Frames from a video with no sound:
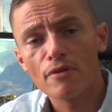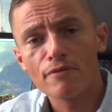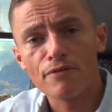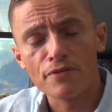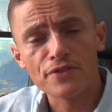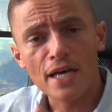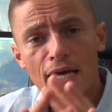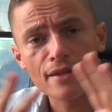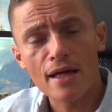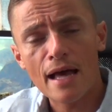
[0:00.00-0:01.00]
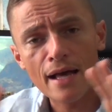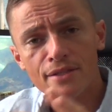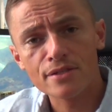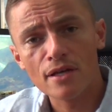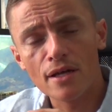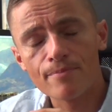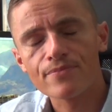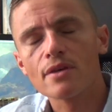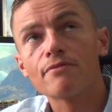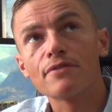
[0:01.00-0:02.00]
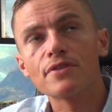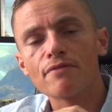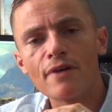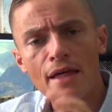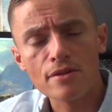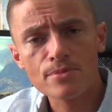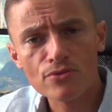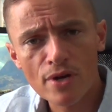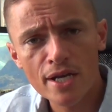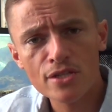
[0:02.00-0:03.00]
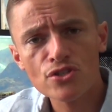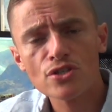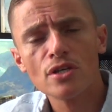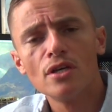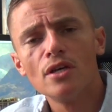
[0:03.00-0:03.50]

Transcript: 50 fathoms range.